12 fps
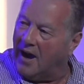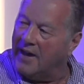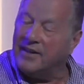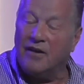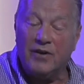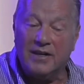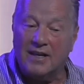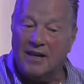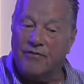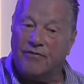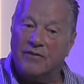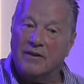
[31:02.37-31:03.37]
I never
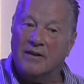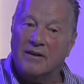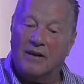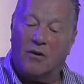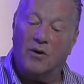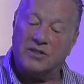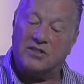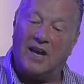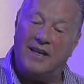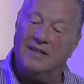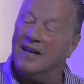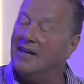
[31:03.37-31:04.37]
gave or
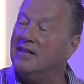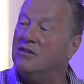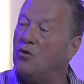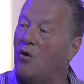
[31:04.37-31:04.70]
signed any